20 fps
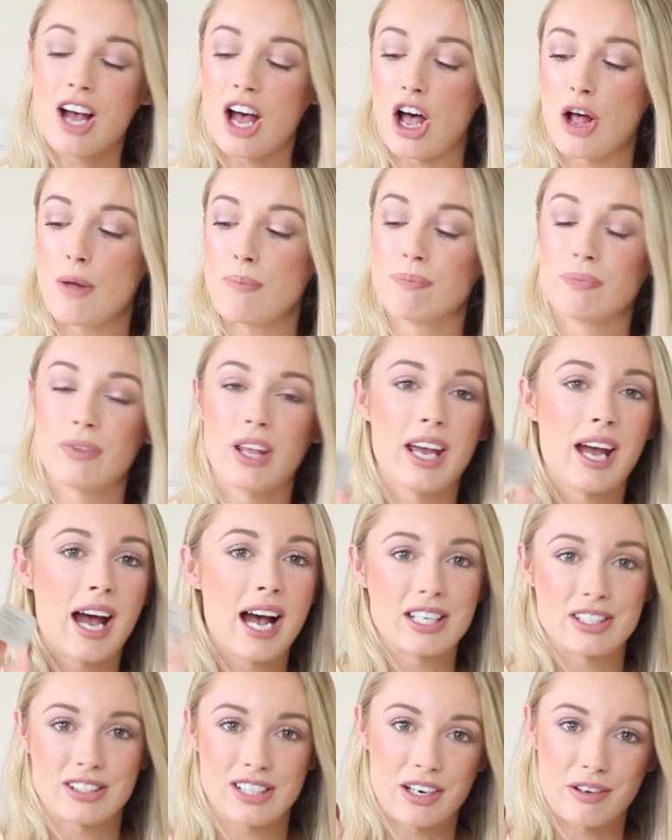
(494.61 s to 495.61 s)
Um, it
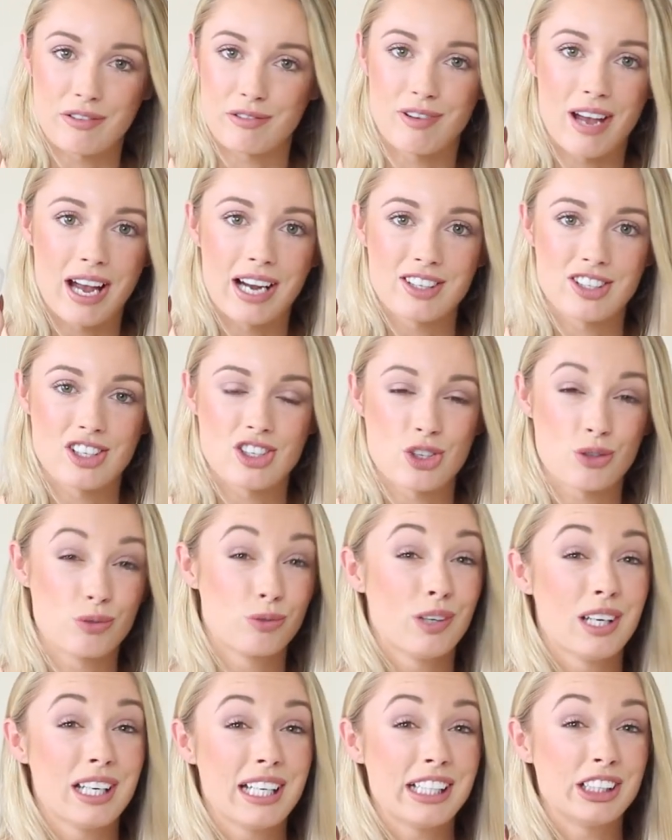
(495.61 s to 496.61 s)
has that effect, it just
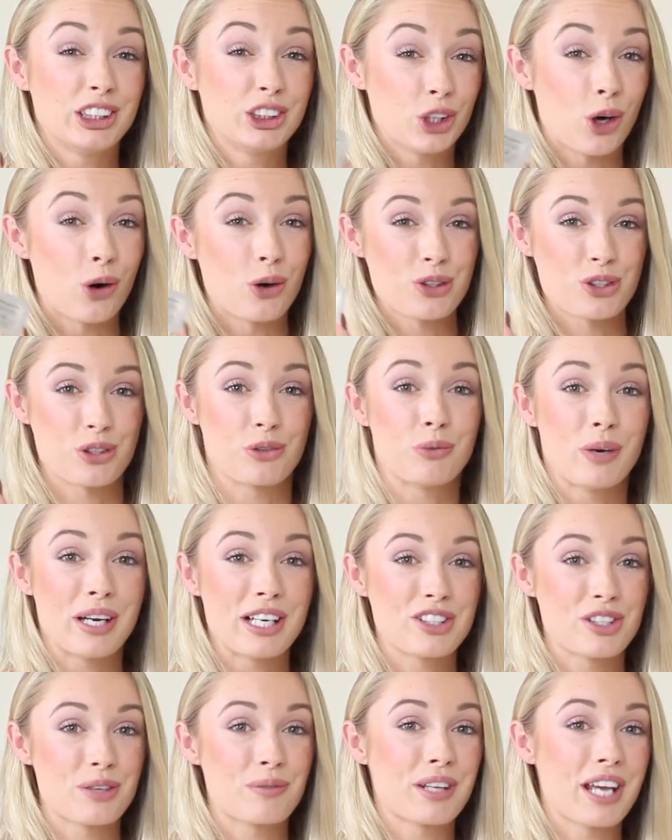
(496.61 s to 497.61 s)
really shocks and
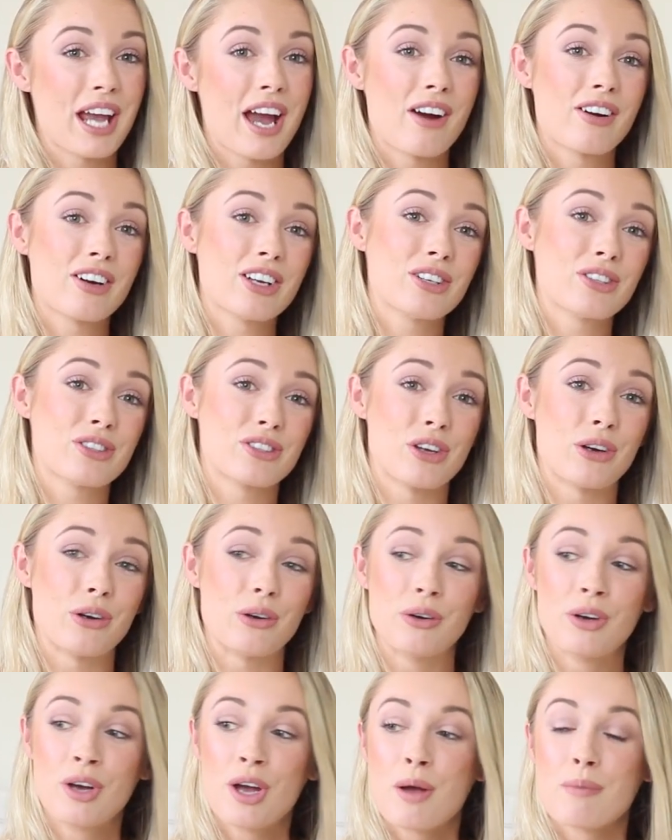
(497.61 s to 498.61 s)
wakes up the area
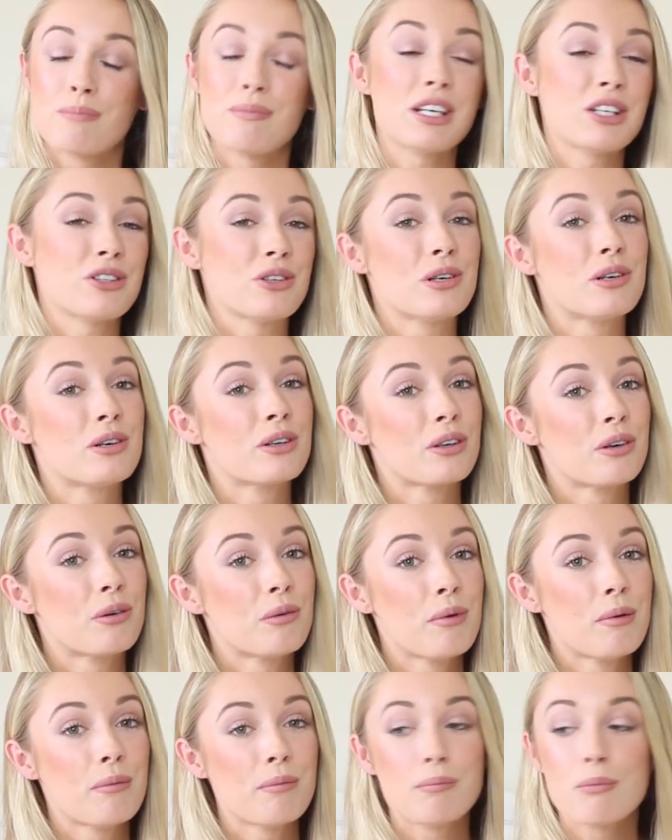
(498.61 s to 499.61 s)
so makes you look
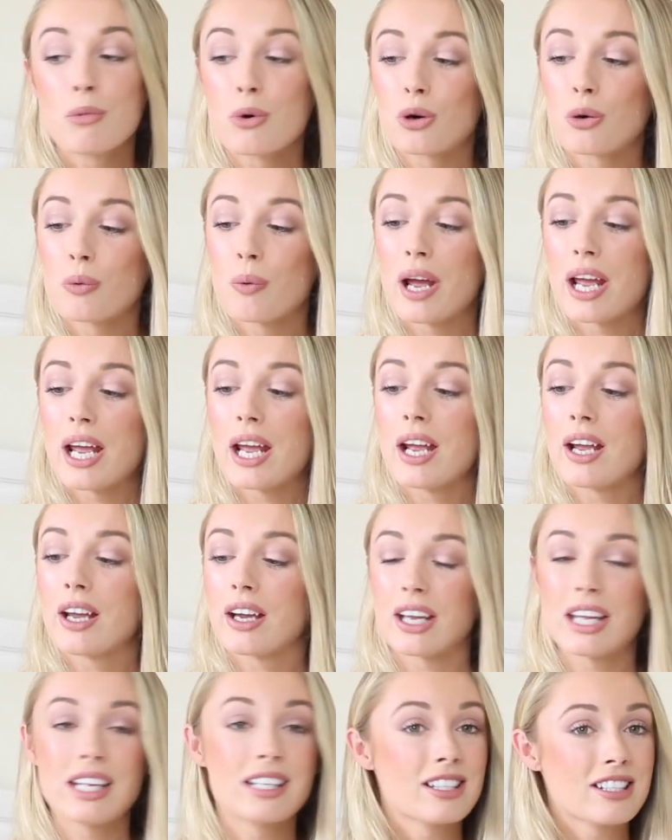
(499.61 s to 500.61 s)
more
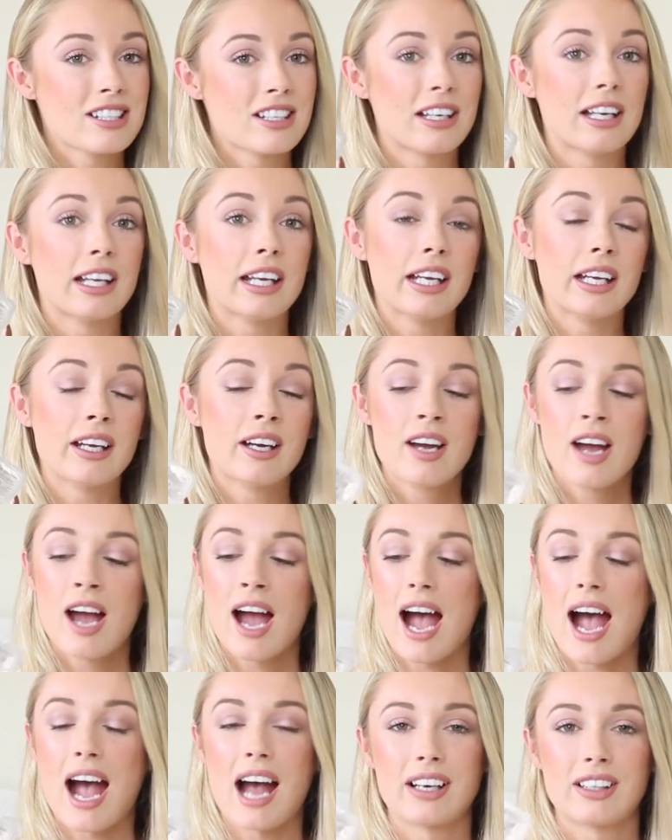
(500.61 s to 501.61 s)
awake instantly
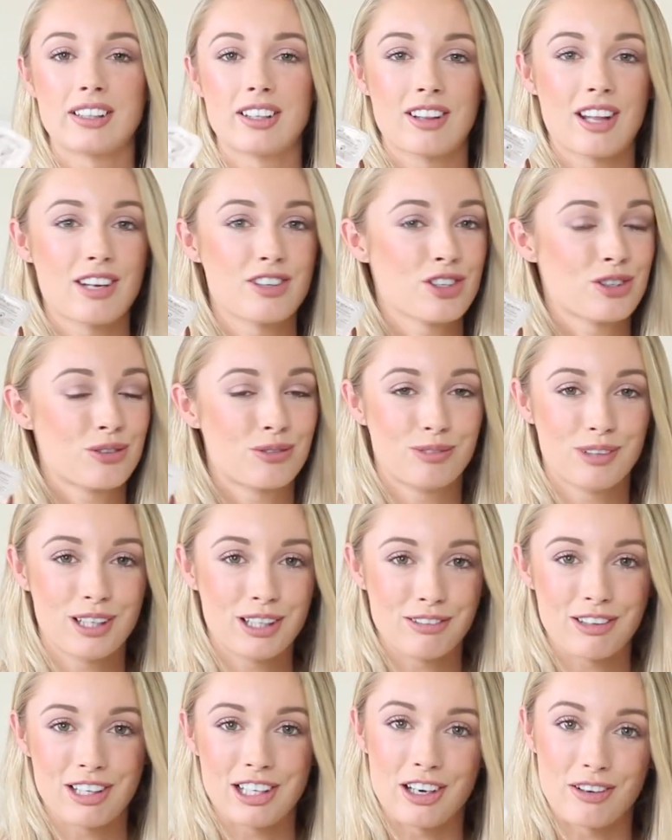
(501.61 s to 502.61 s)
and they're just
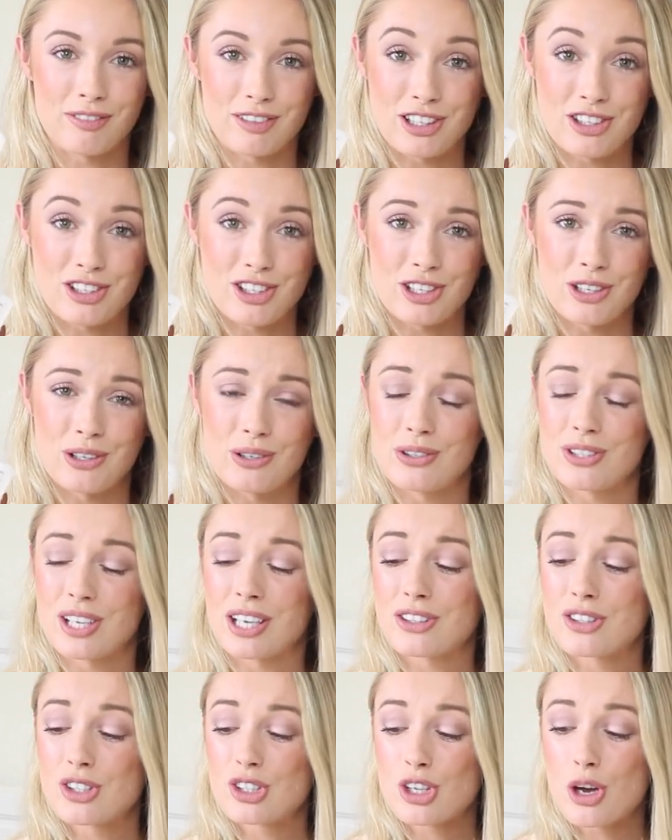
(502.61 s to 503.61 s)
really really lovely to use
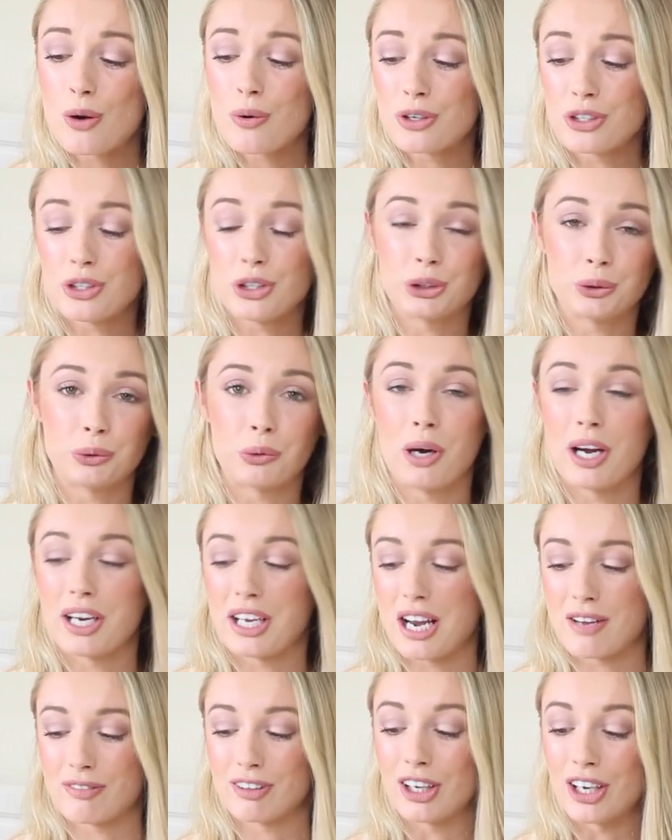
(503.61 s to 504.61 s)
and so unusual I'd
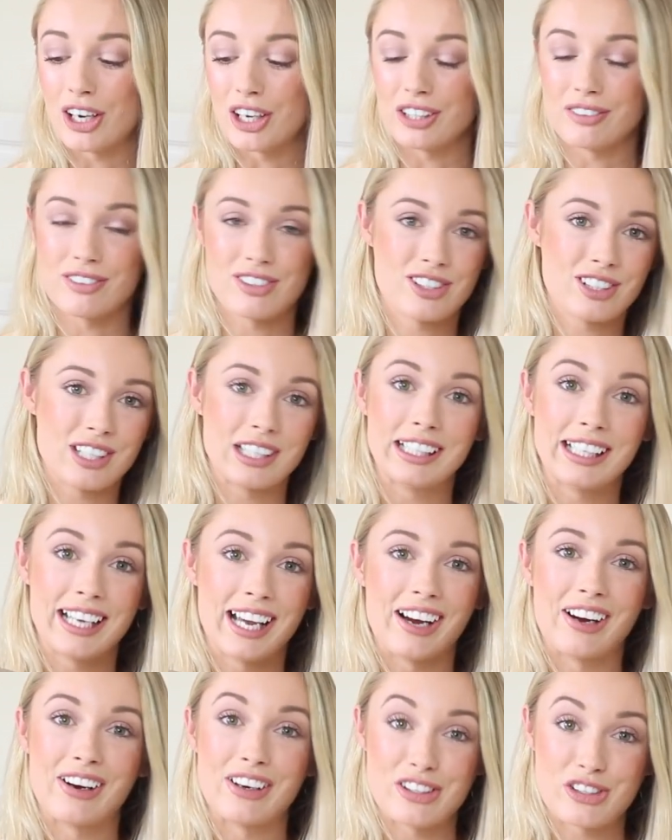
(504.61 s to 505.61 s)
never heard of a
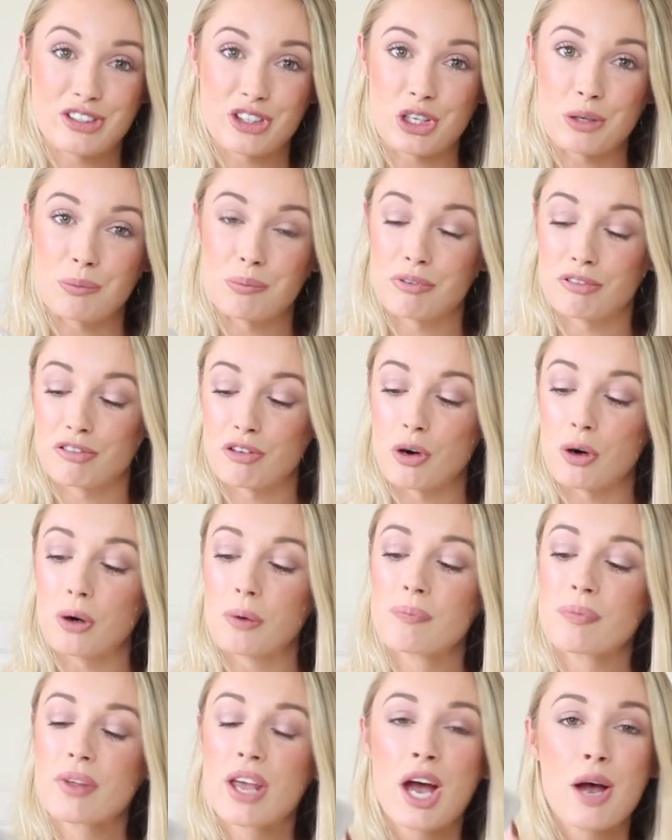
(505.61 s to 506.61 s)
skincare ice cube
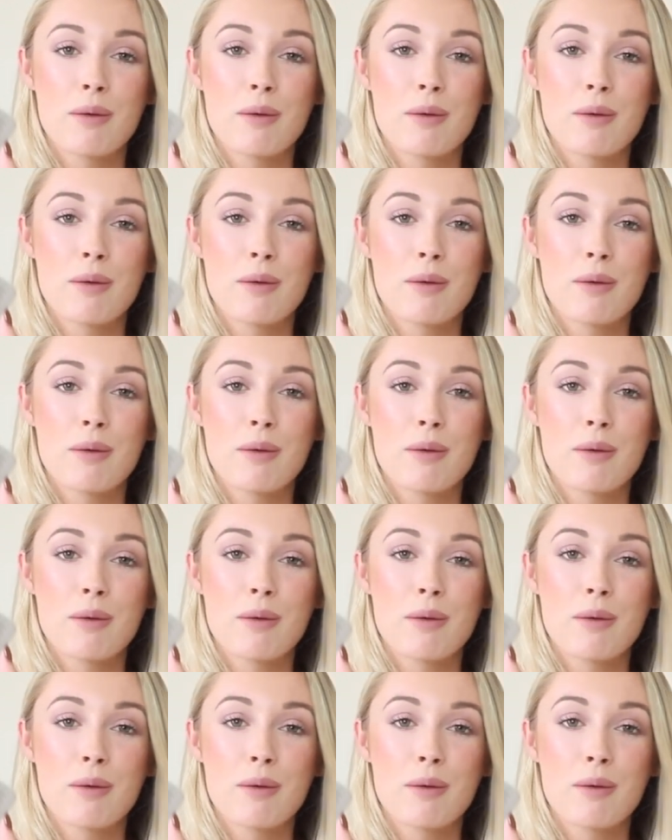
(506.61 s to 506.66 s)
before